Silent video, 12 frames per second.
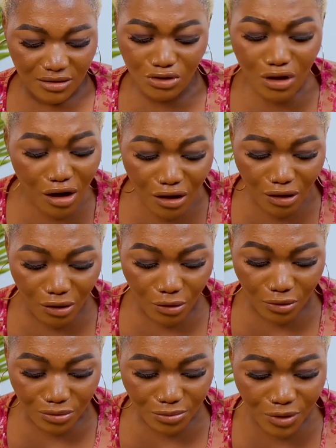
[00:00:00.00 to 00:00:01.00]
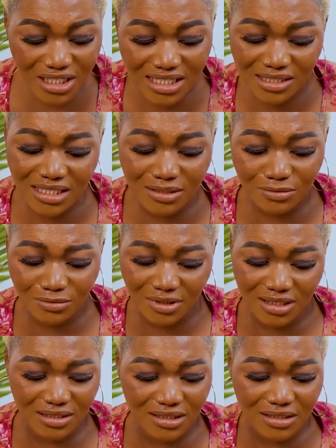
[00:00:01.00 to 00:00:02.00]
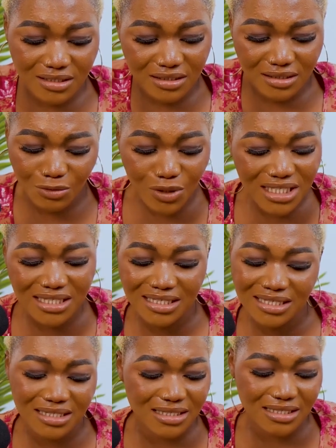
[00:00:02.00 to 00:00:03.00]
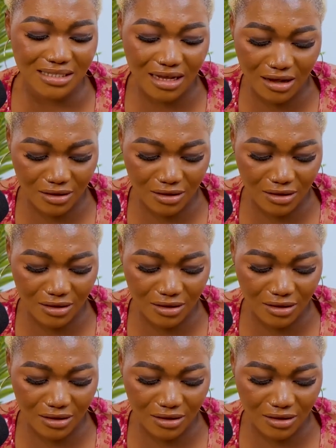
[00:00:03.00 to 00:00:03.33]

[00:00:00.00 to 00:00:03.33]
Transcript: No, what is this now?